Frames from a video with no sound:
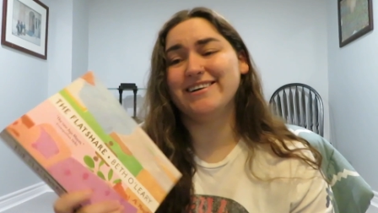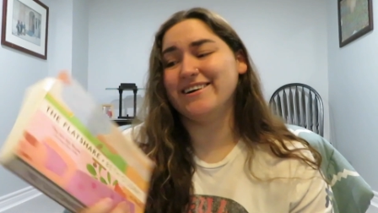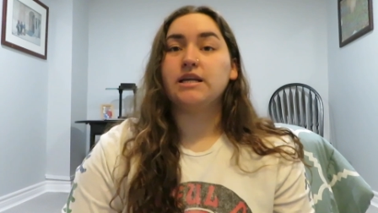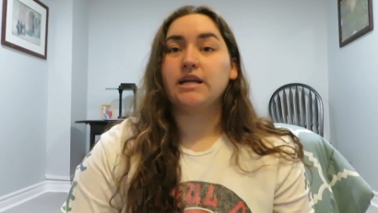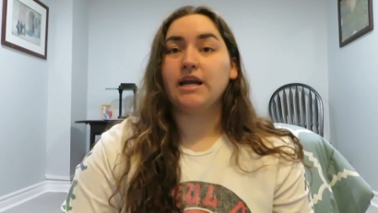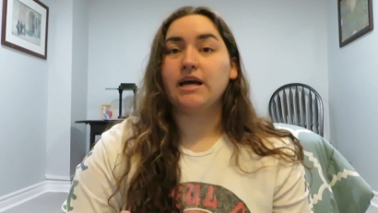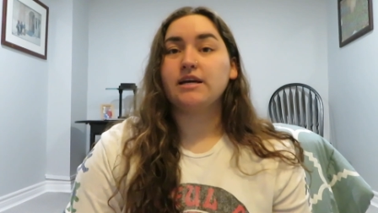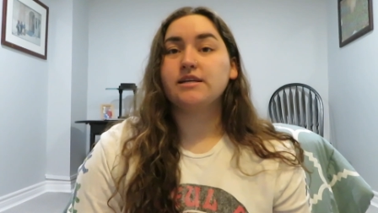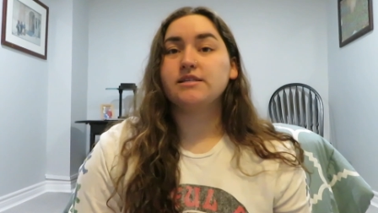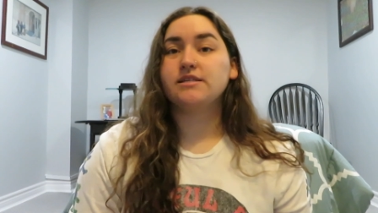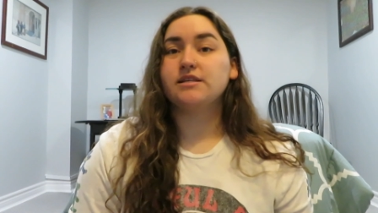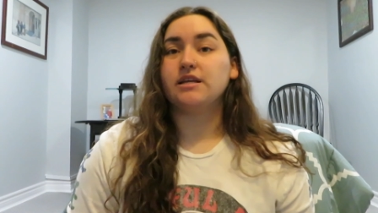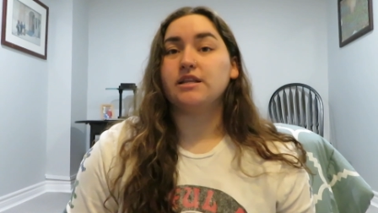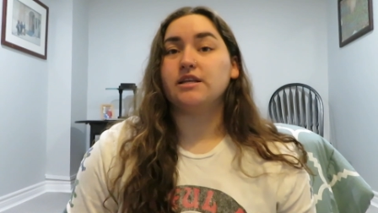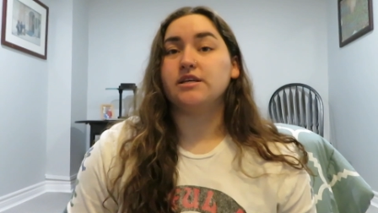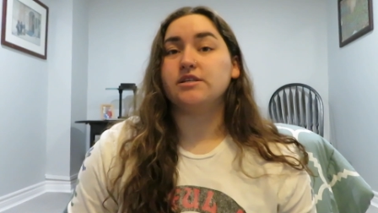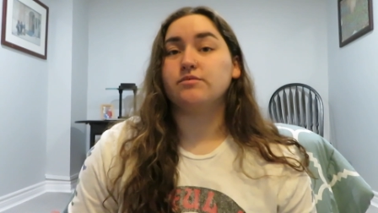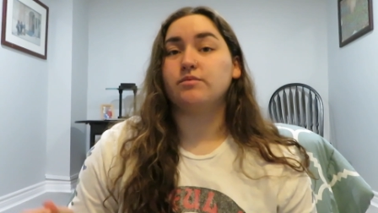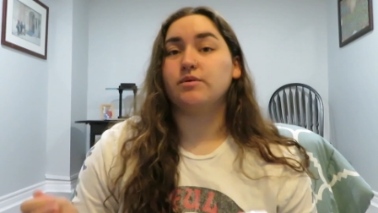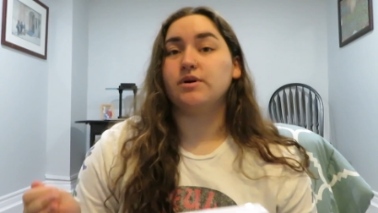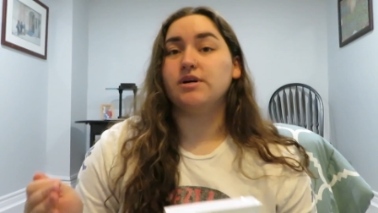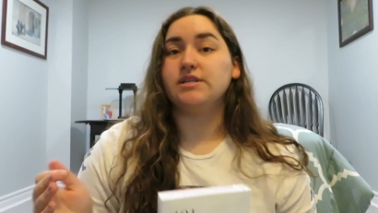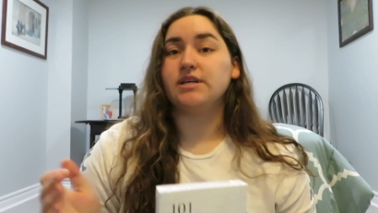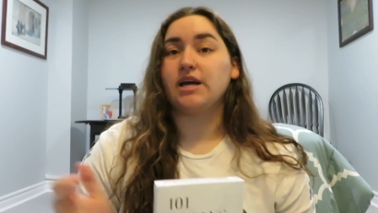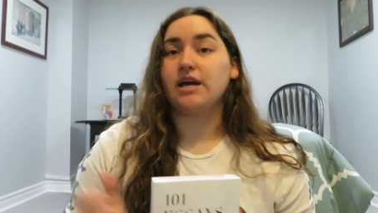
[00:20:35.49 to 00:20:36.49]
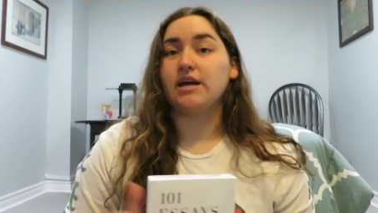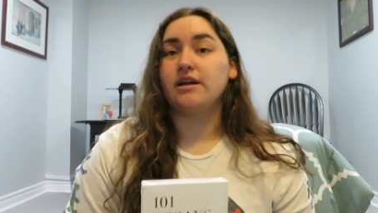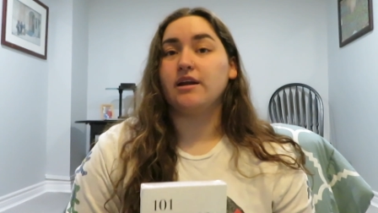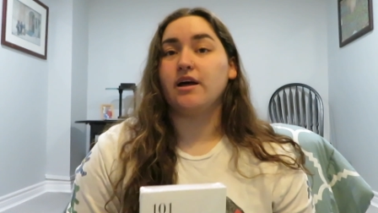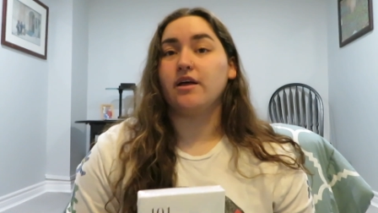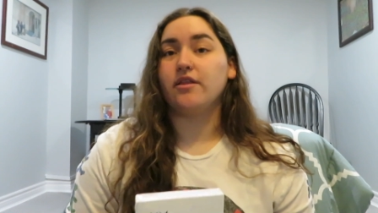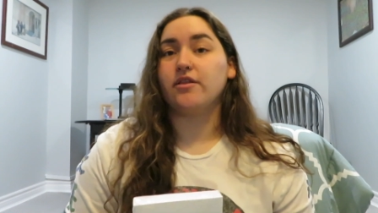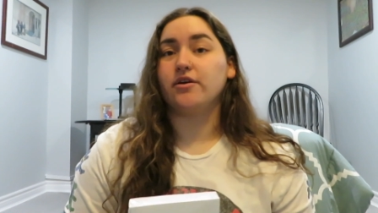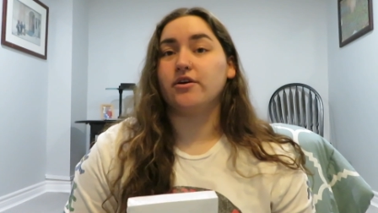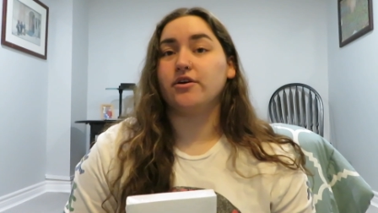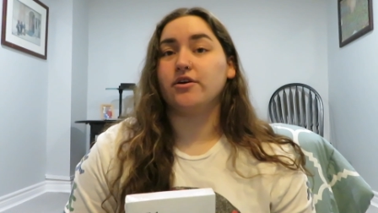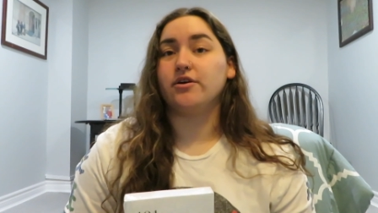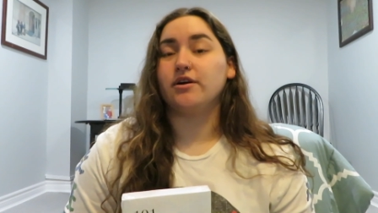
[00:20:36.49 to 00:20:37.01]
Next, this was
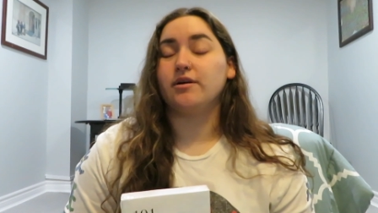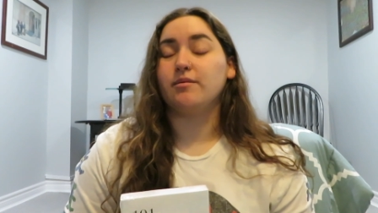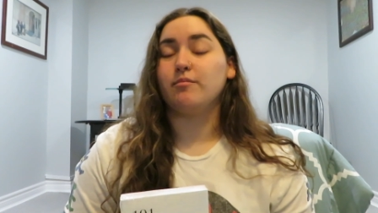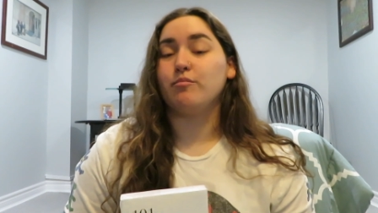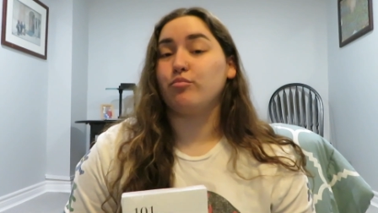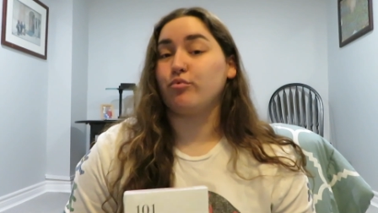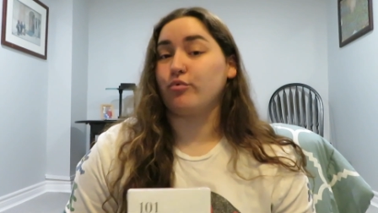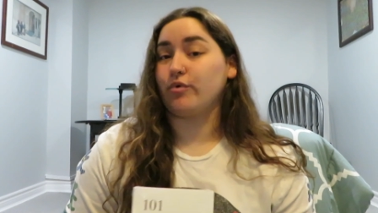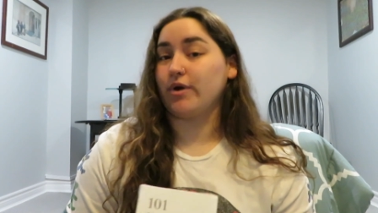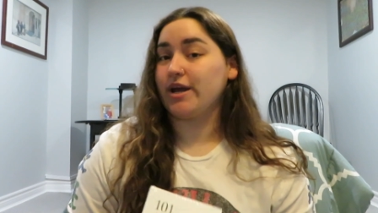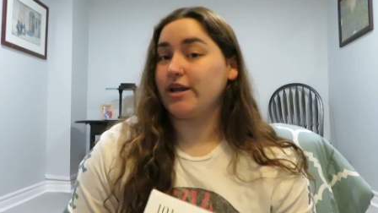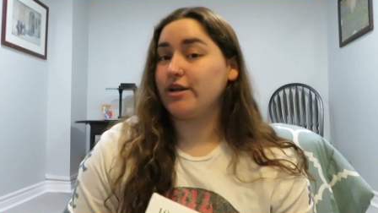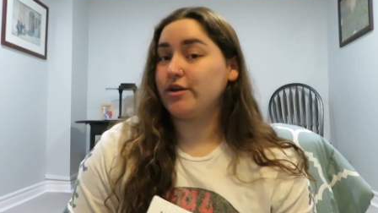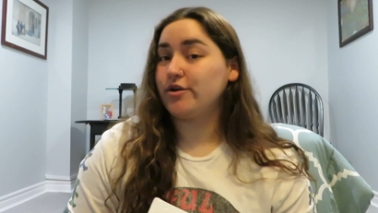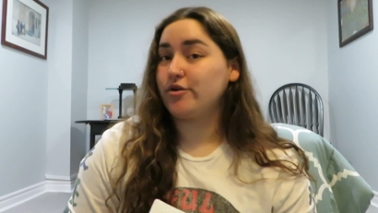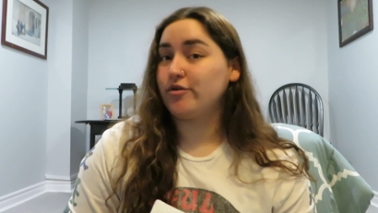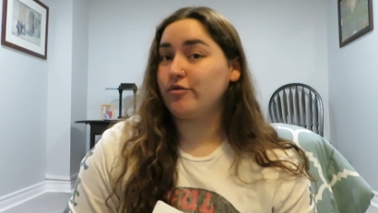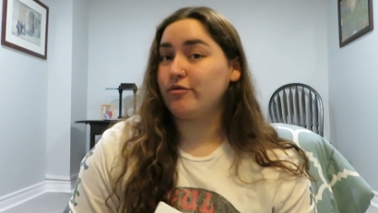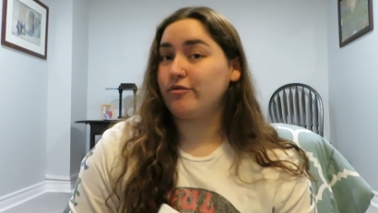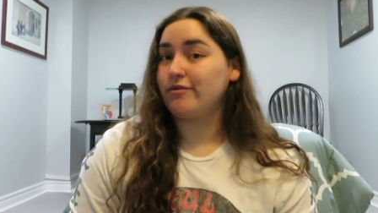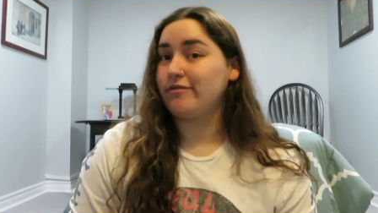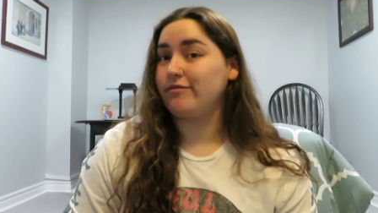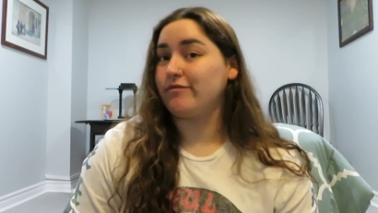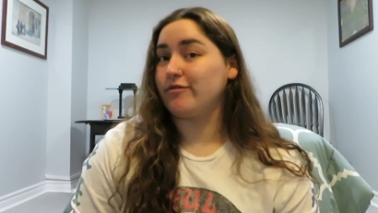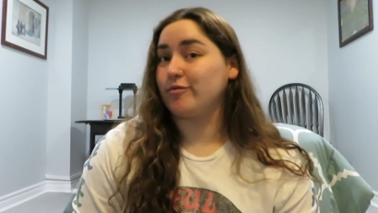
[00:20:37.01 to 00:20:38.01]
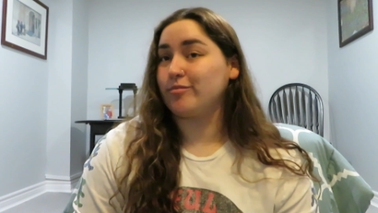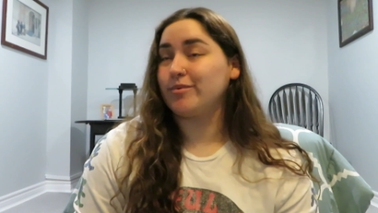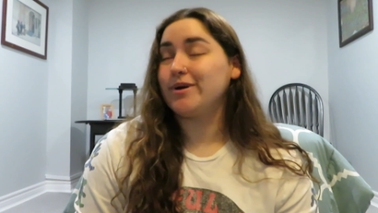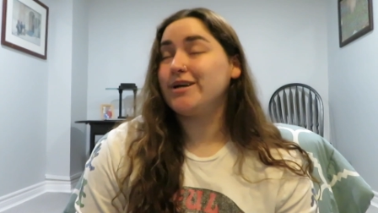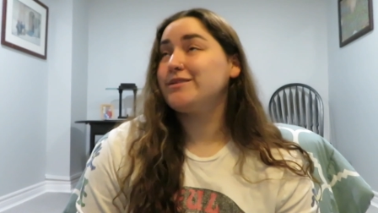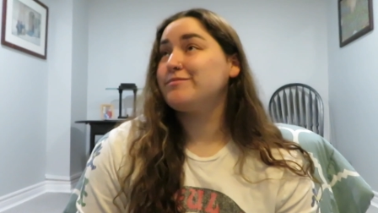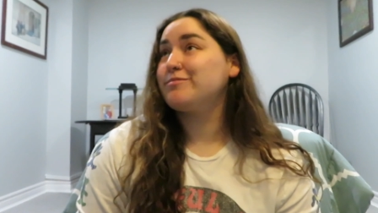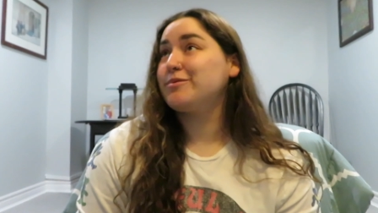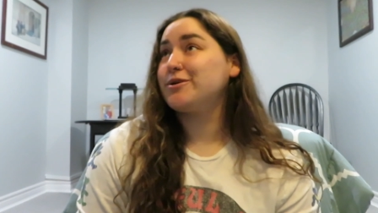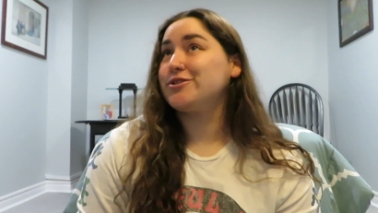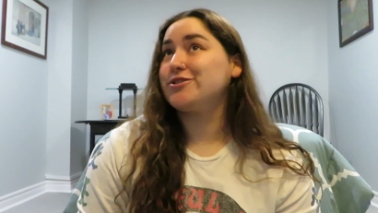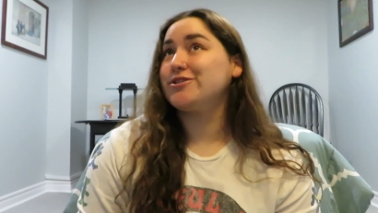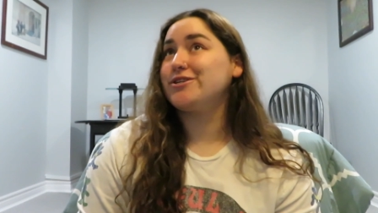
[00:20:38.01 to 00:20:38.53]
another brand new full price
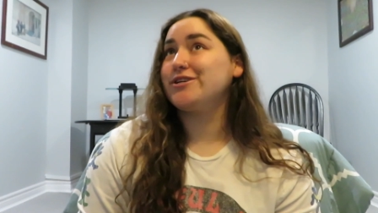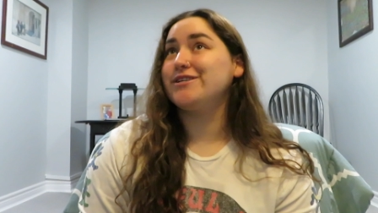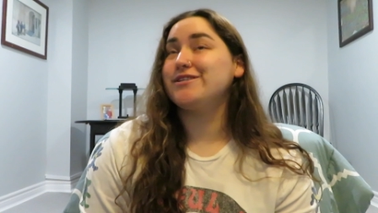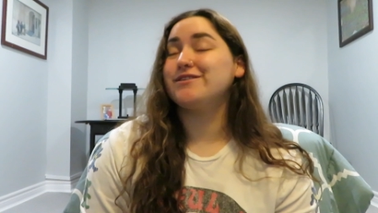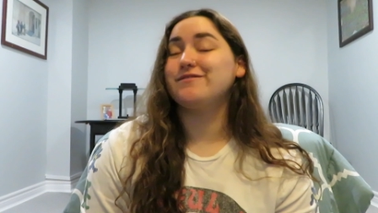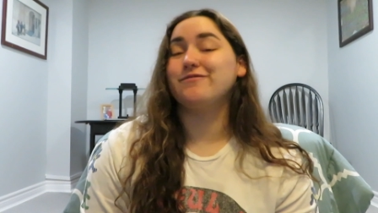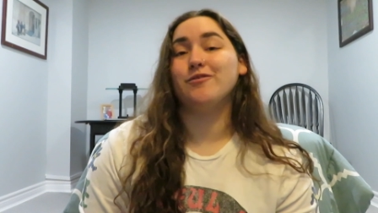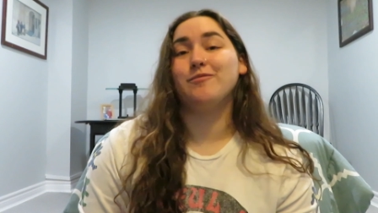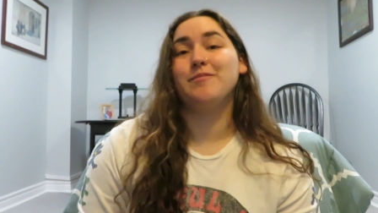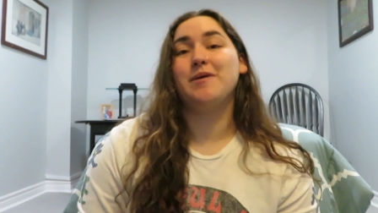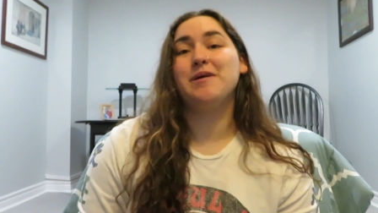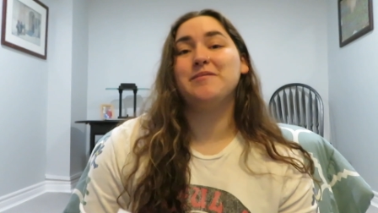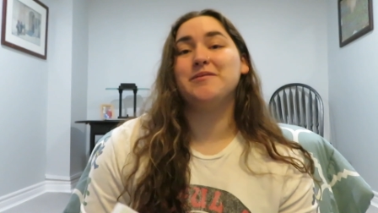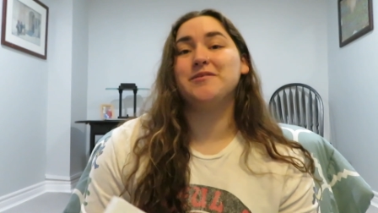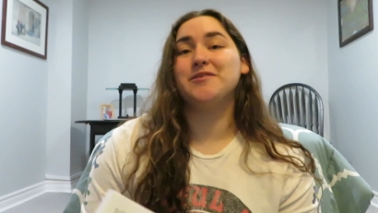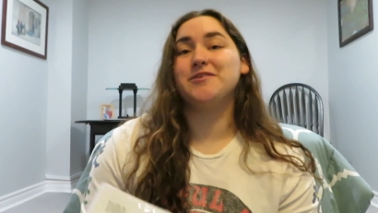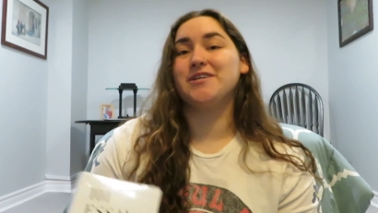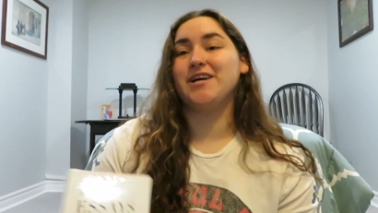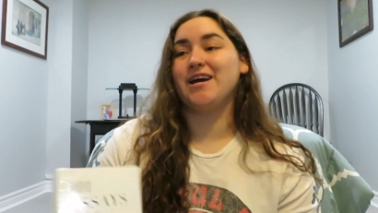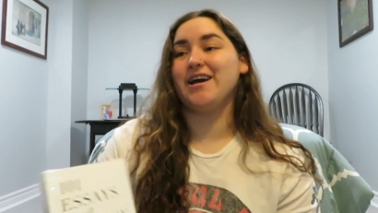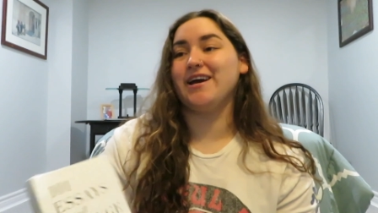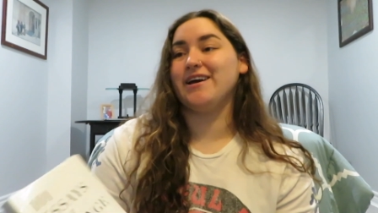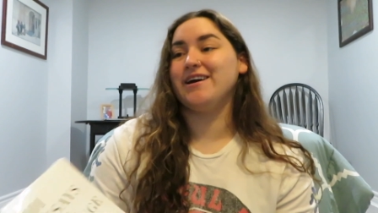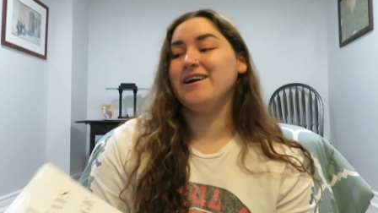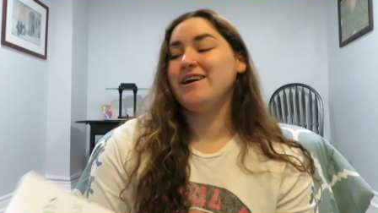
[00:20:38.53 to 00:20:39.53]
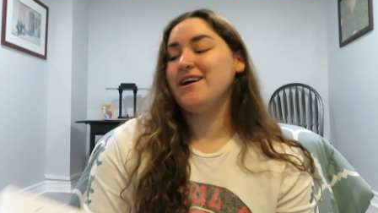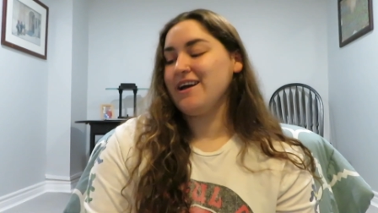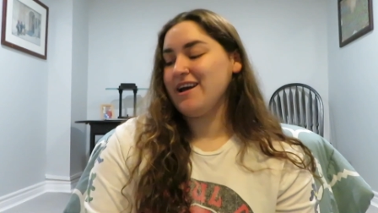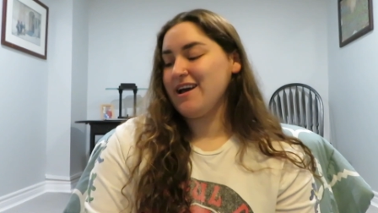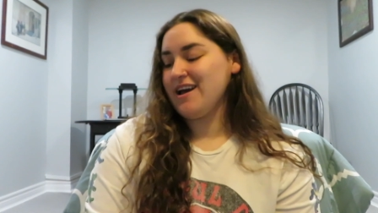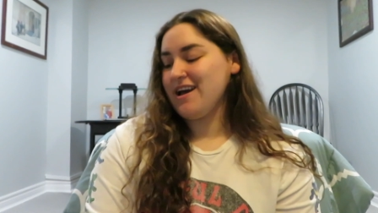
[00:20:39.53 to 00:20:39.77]
purchase for my birthday,